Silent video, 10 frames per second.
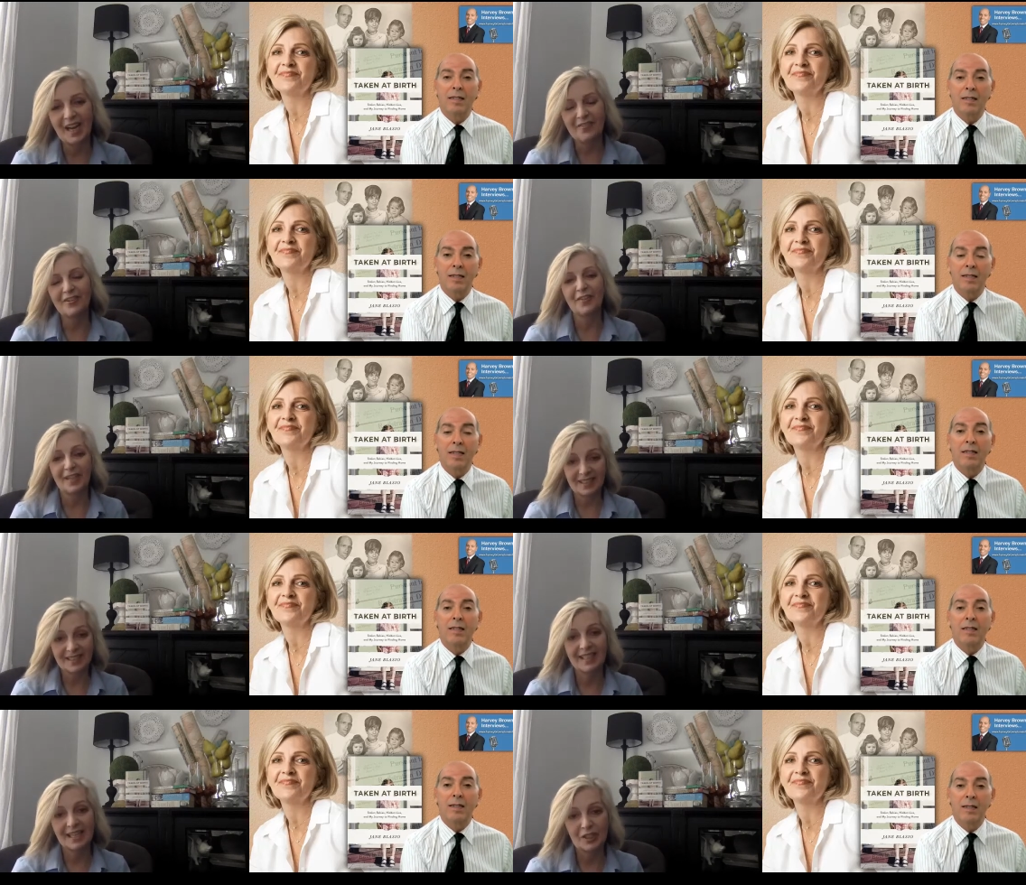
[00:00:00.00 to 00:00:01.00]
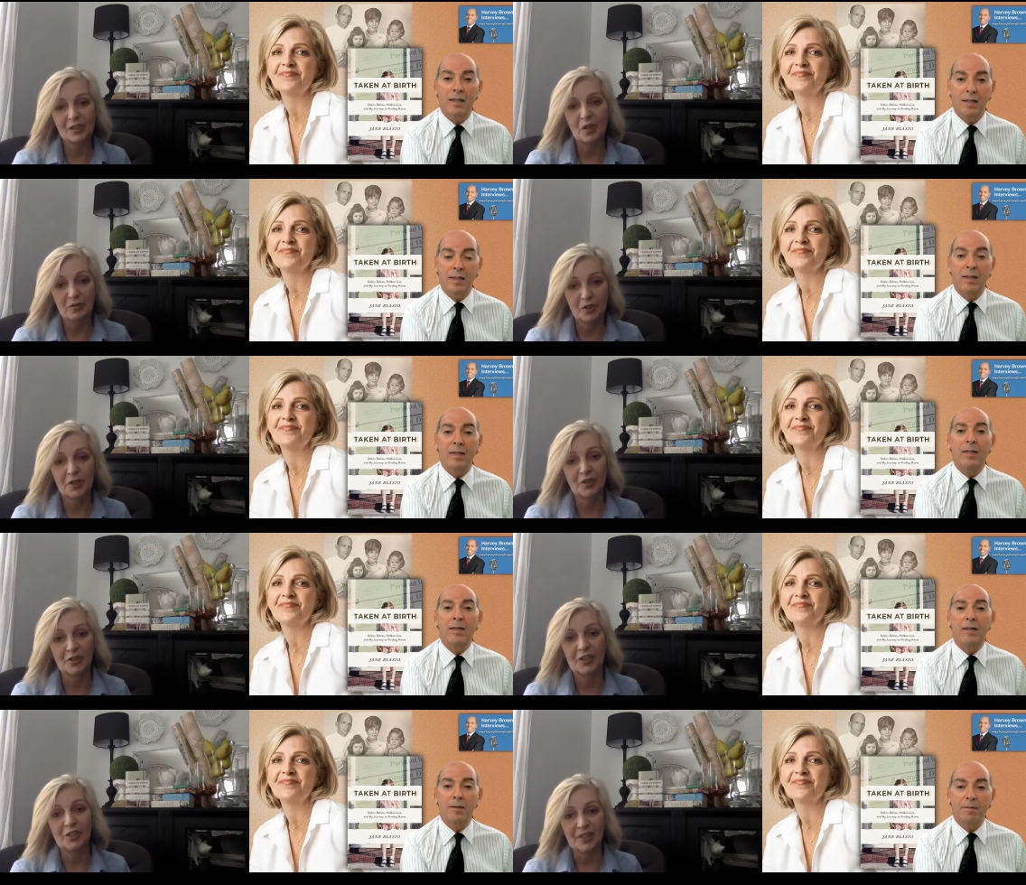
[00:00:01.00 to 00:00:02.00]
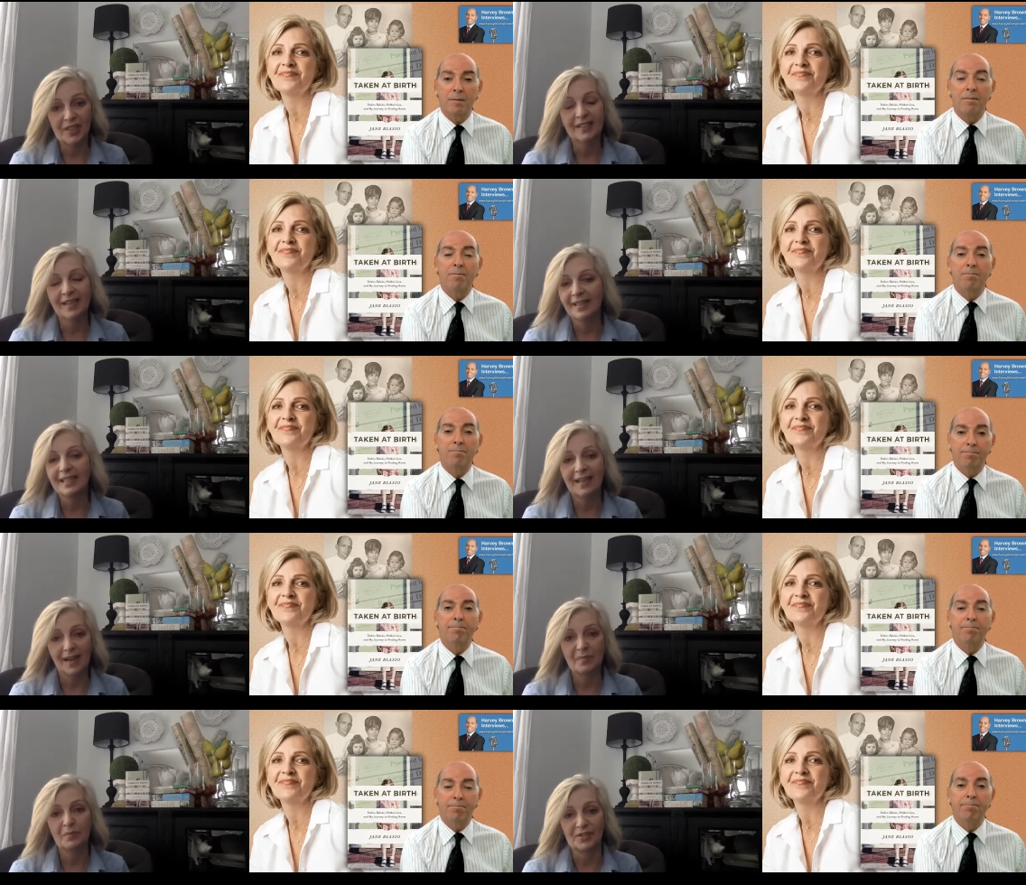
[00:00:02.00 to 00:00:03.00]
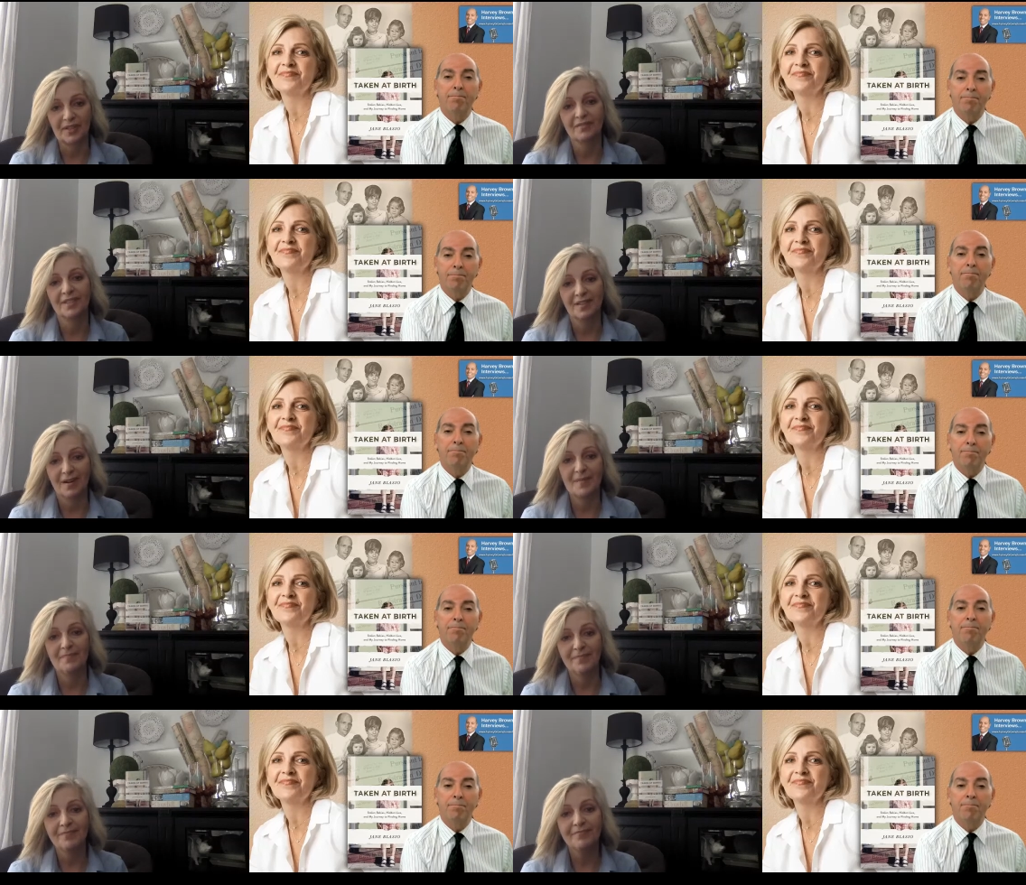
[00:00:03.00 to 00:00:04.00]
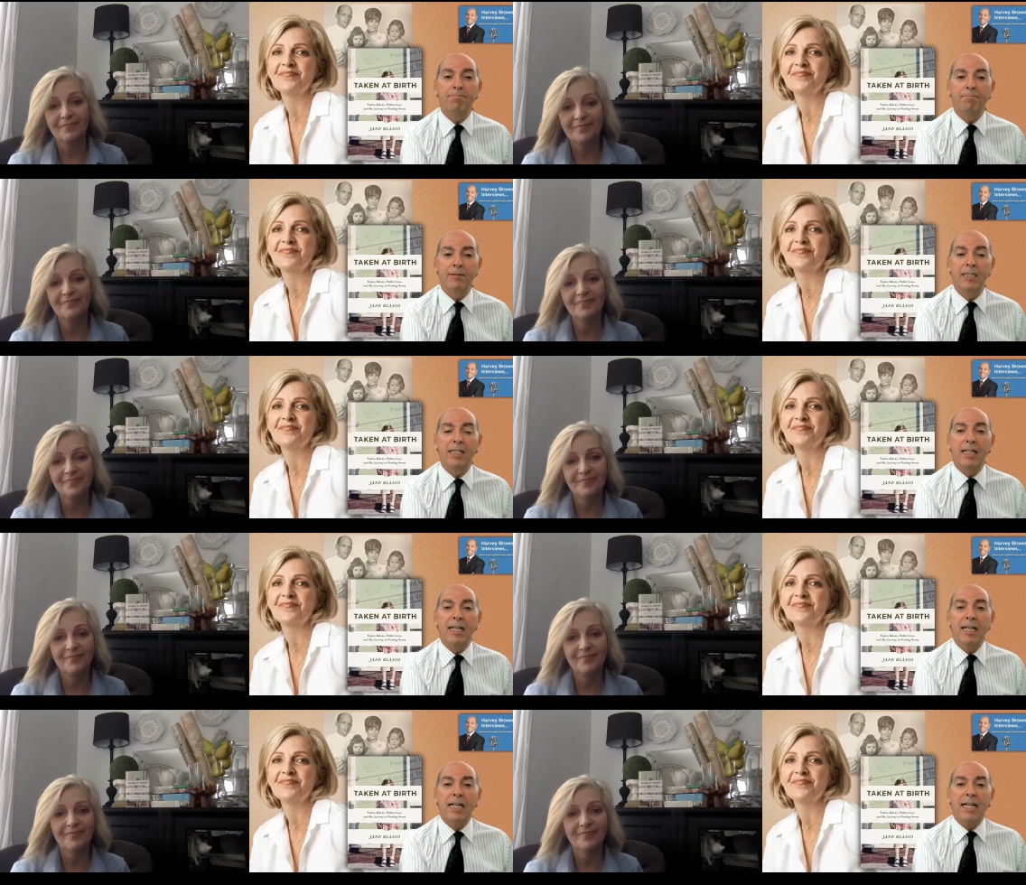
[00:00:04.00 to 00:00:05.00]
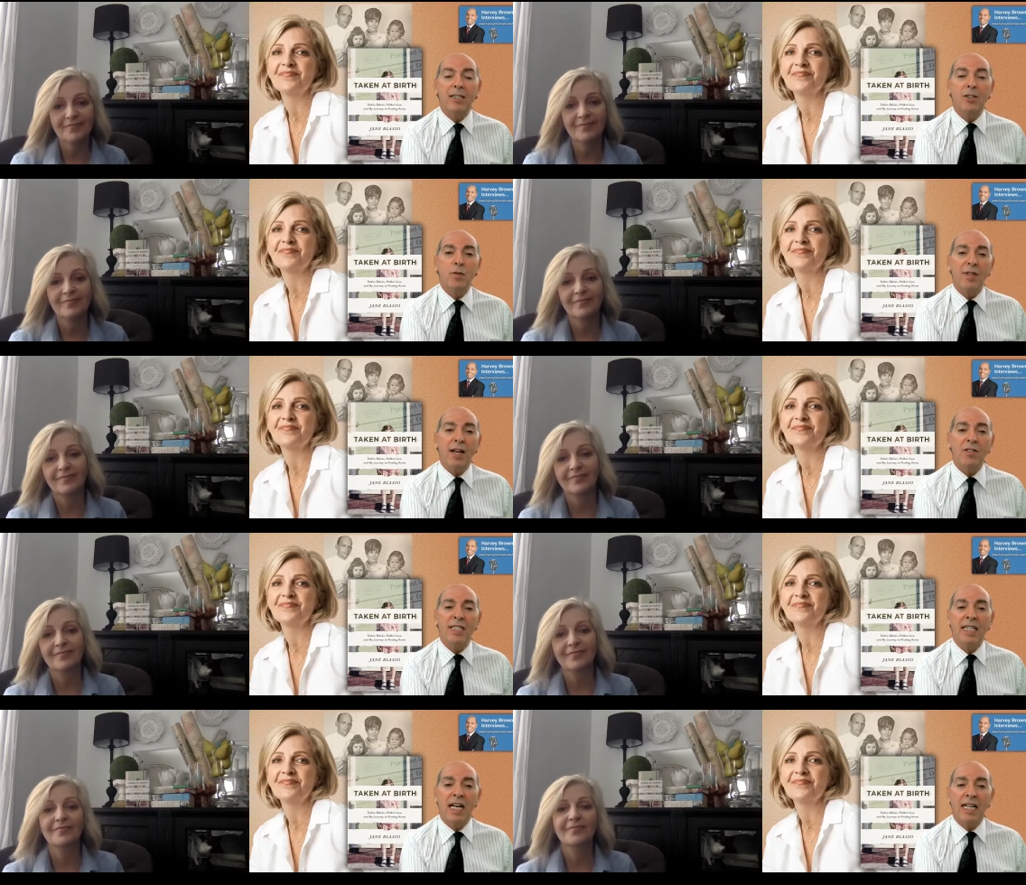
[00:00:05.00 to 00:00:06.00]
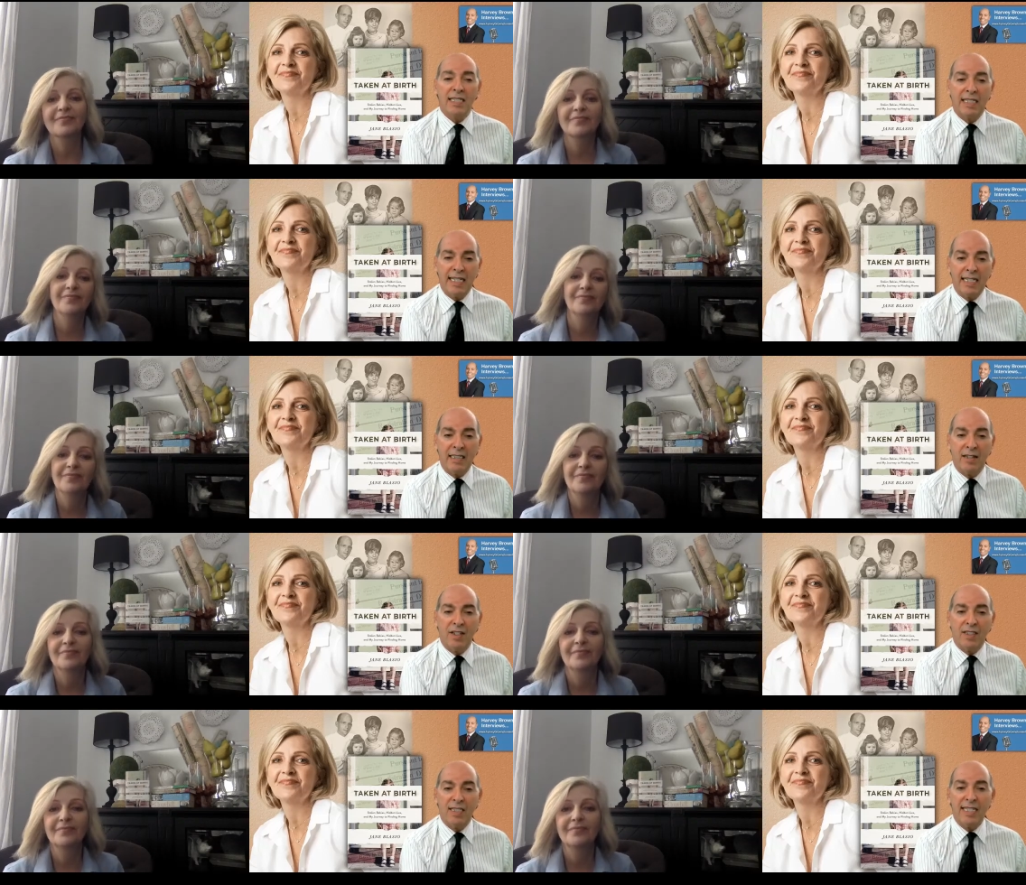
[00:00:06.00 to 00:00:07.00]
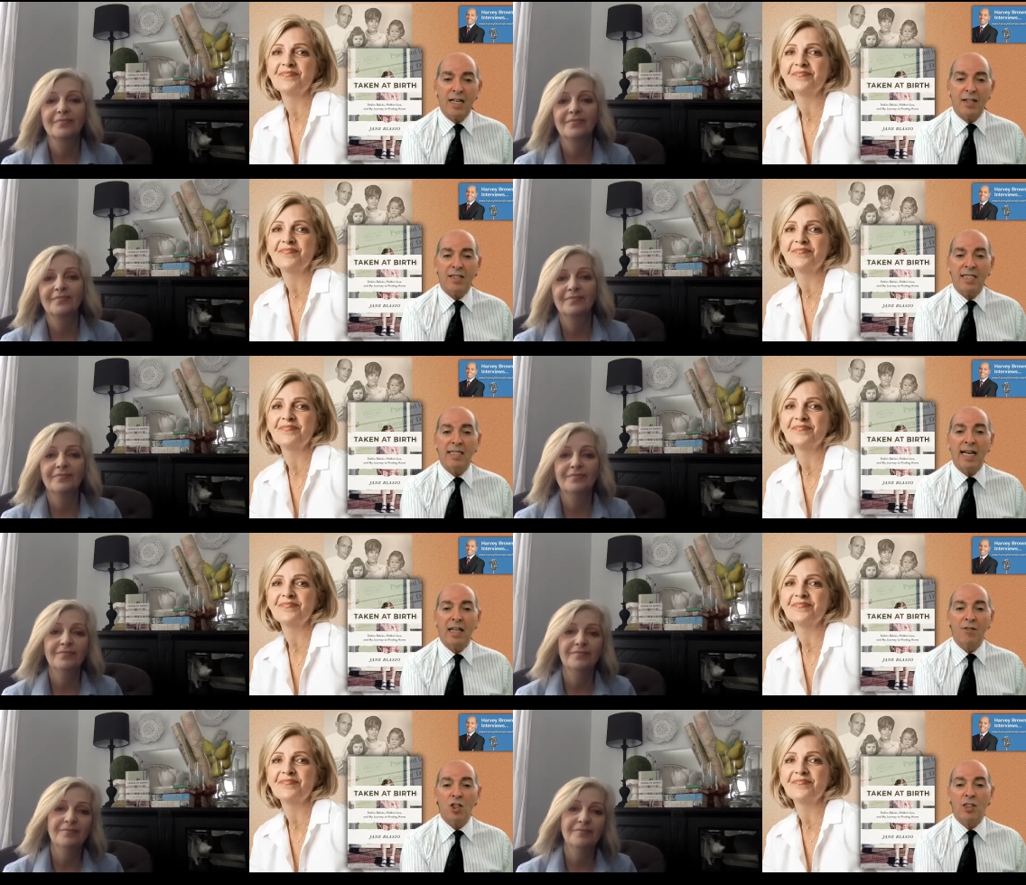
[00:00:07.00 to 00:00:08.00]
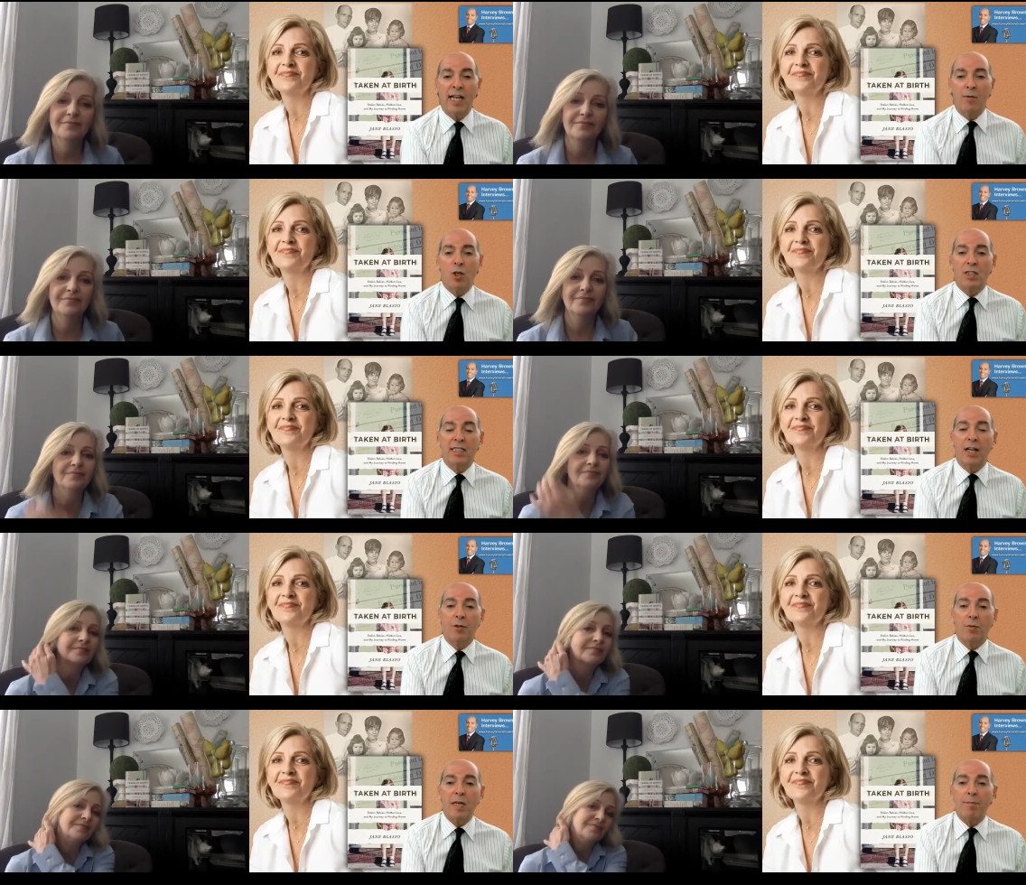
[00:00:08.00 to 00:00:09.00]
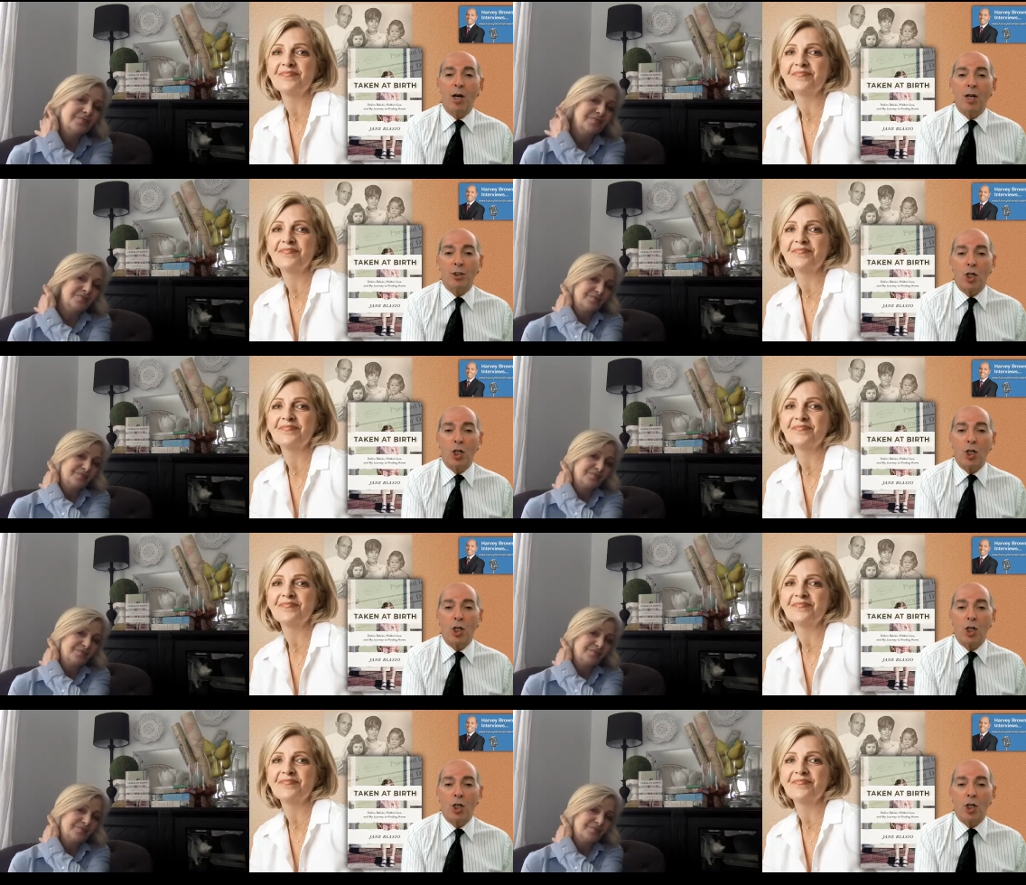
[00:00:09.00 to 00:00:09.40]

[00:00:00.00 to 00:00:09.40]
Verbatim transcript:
Speaker 1: I feel like it's nature over nurture 99% of the time.
Speaker 2: In 2019, the TLC television network did a 3-part